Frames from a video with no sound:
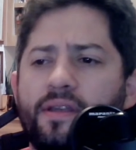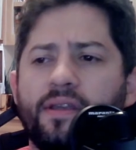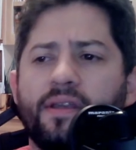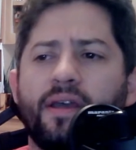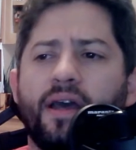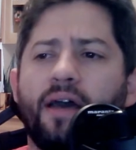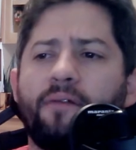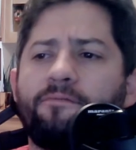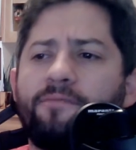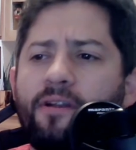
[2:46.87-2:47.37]

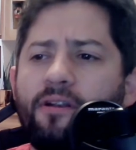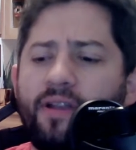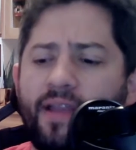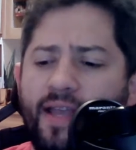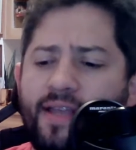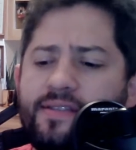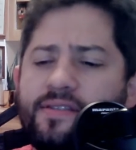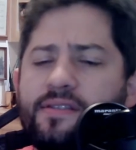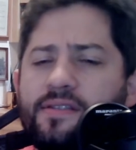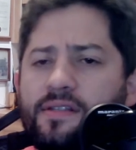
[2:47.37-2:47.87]
I'm very
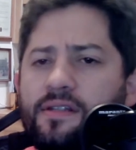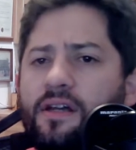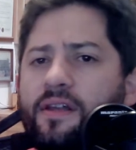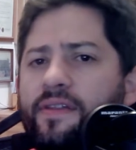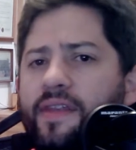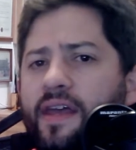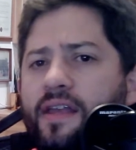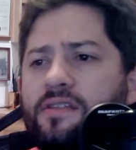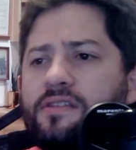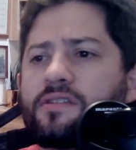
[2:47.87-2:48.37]
hesitant
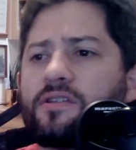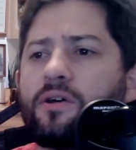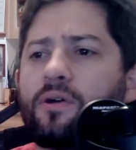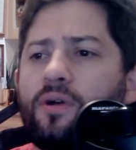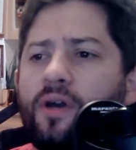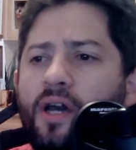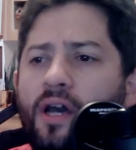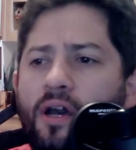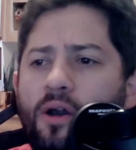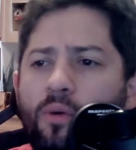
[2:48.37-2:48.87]
on that,
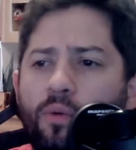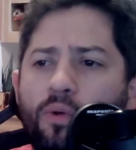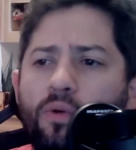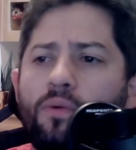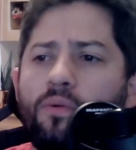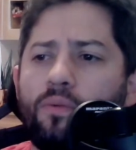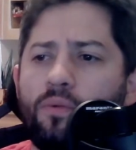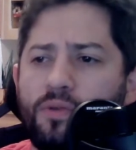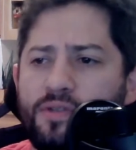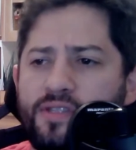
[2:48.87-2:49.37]
so
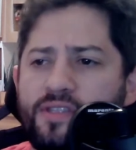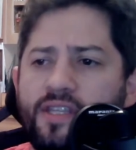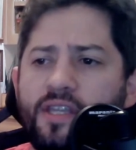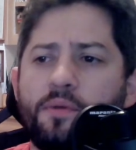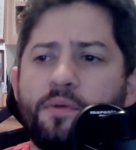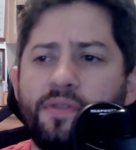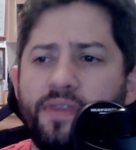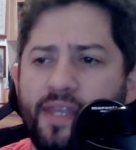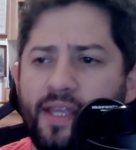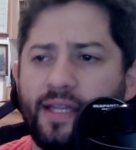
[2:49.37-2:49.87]
we'll
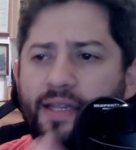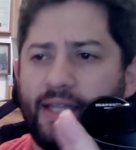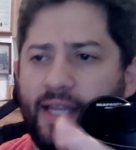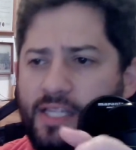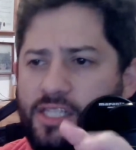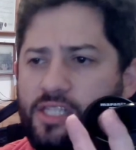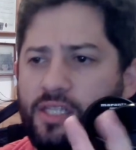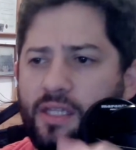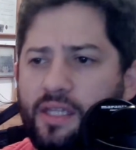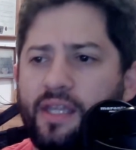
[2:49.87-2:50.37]
stick with the
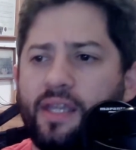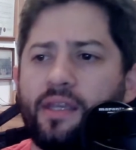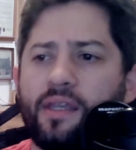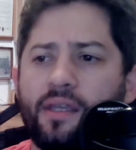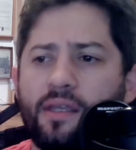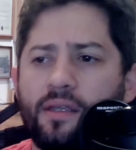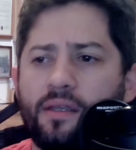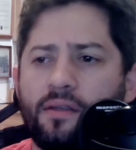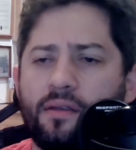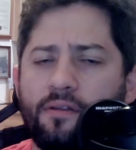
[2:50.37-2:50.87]
allegedly
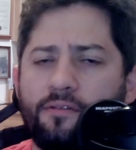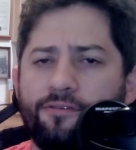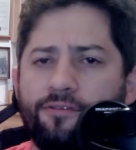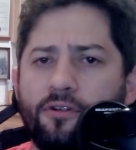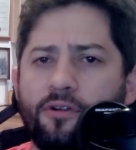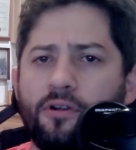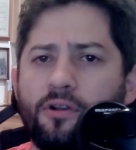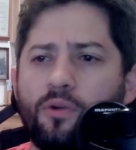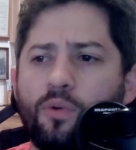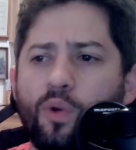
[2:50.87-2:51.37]

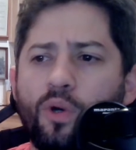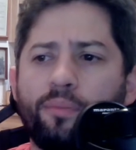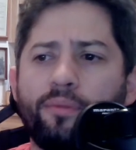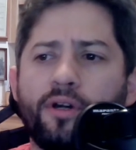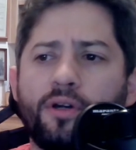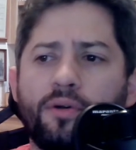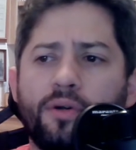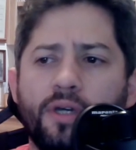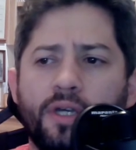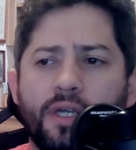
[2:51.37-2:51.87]
for
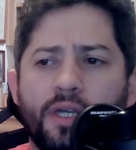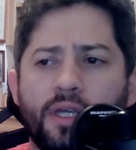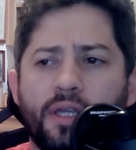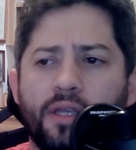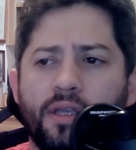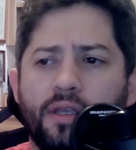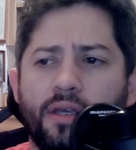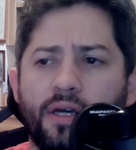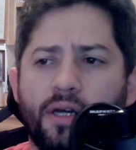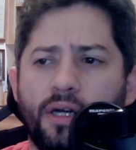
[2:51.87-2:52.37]
Cuomo
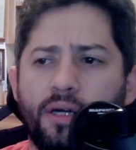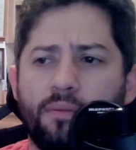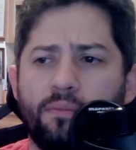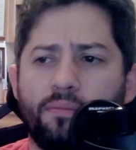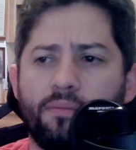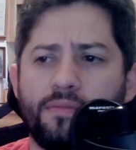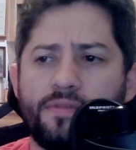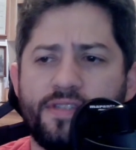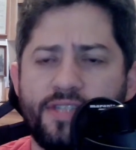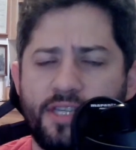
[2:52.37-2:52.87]

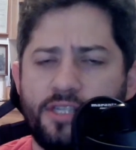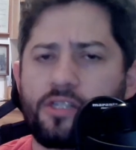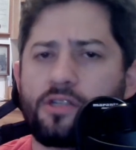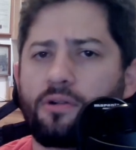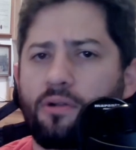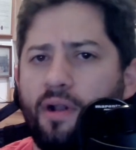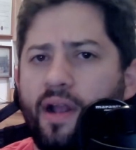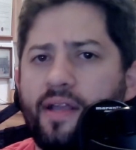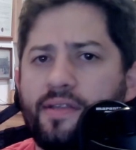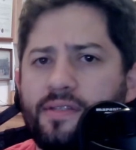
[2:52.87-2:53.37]
sexually
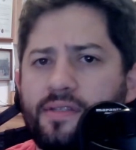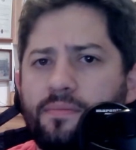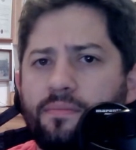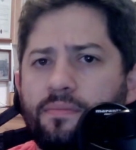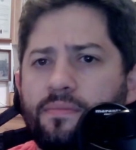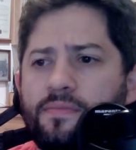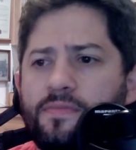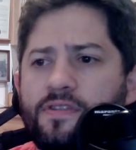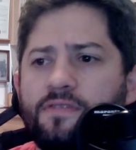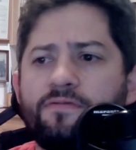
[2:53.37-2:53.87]
harass
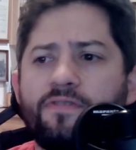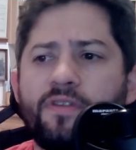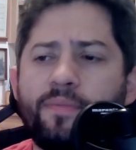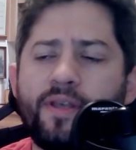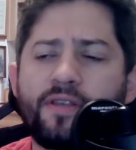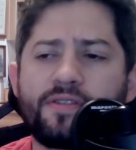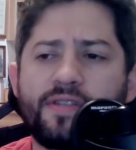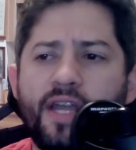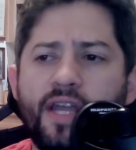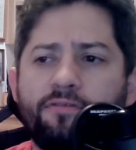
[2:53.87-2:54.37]
some
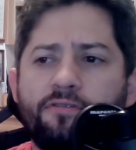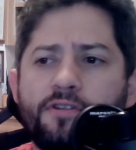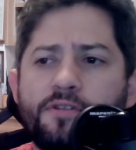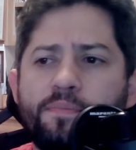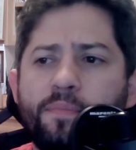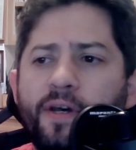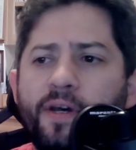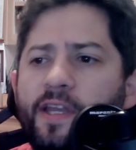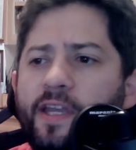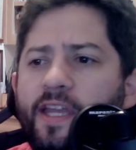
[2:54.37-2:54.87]
female staffers.
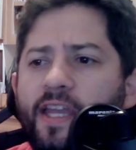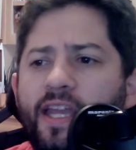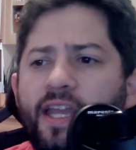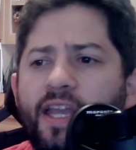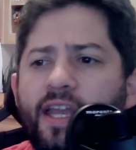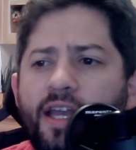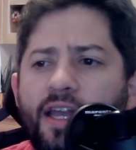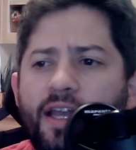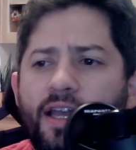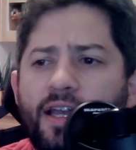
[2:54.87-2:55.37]
But
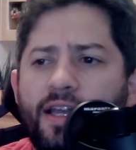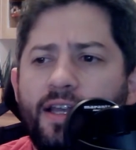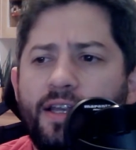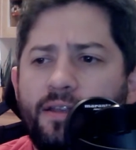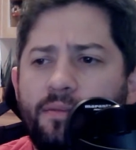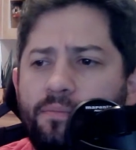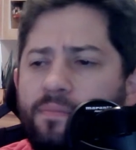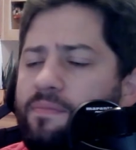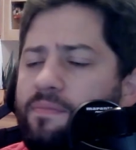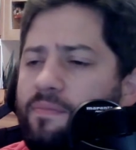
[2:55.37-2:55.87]

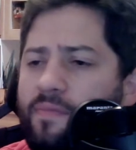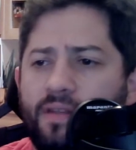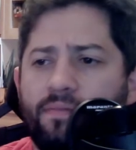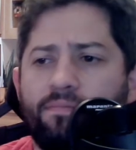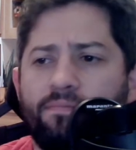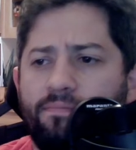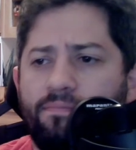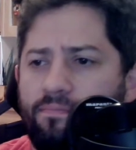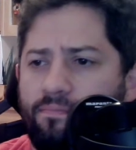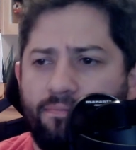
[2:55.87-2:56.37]

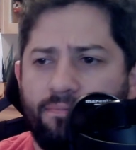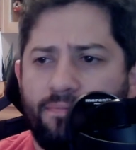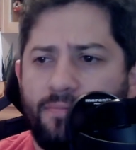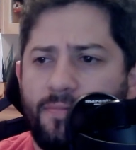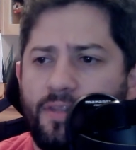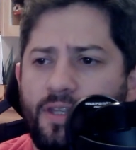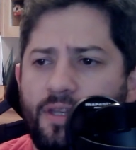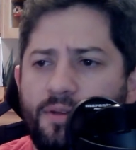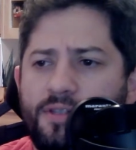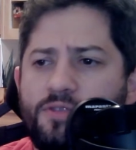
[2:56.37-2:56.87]

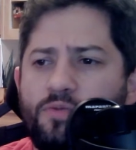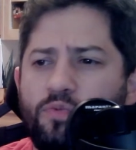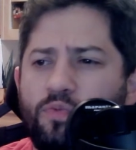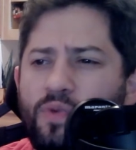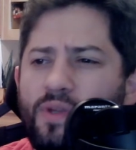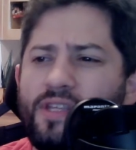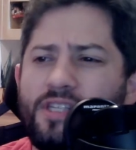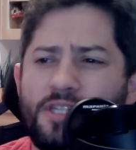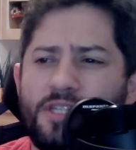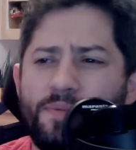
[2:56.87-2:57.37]
it's
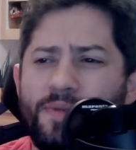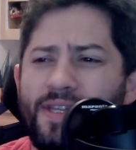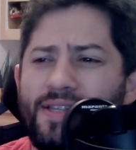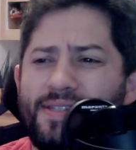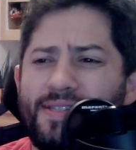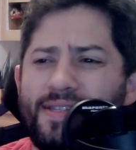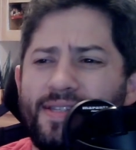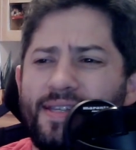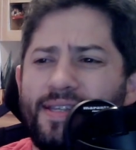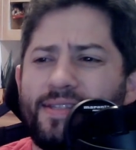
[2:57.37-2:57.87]
really just
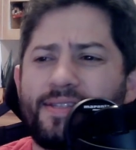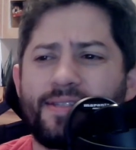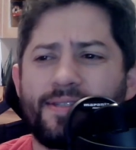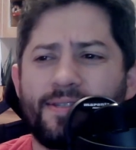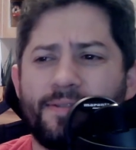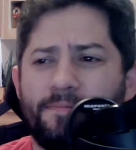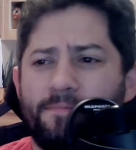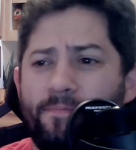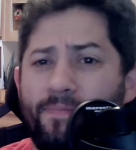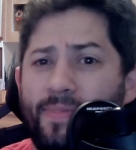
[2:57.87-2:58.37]
because
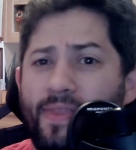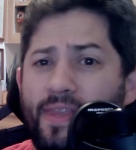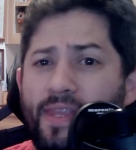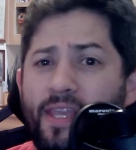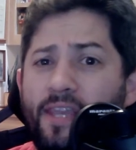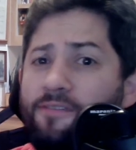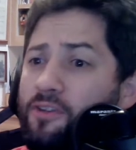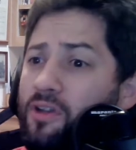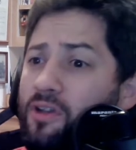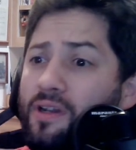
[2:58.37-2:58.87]

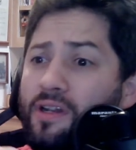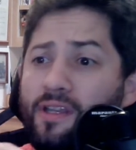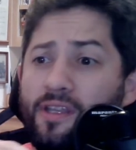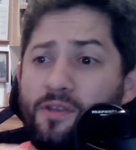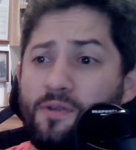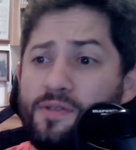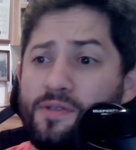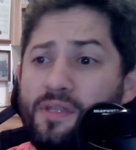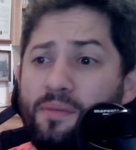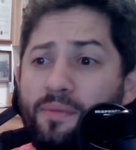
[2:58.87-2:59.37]
if you're gonna
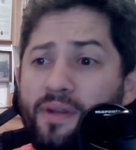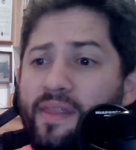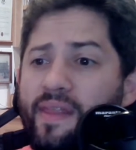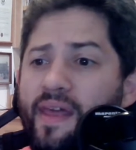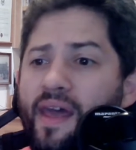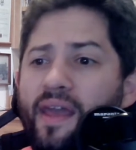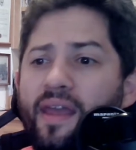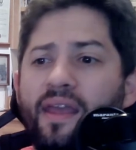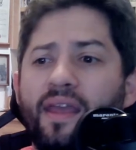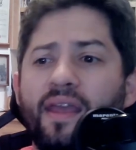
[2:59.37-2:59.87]
accuse somebody of